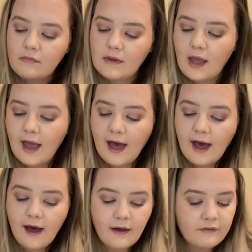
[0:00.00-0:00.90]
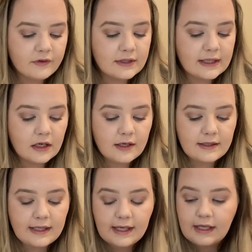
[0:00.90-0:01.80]
I have
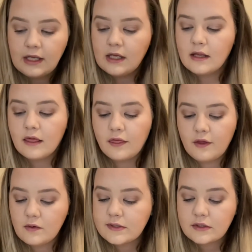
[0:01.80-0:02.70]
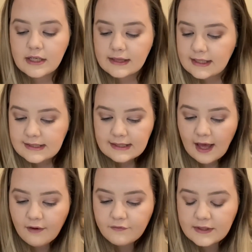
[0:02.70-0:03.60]
literally those 3 things
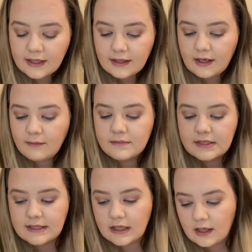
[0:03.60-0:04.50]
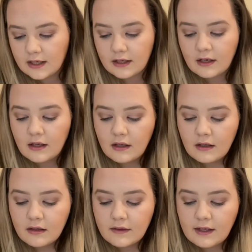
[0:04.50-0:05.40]
left, and then I'm done.
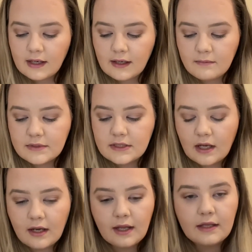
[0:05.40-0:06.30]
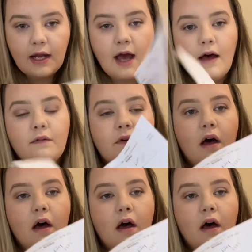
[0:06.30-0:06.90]
And then I have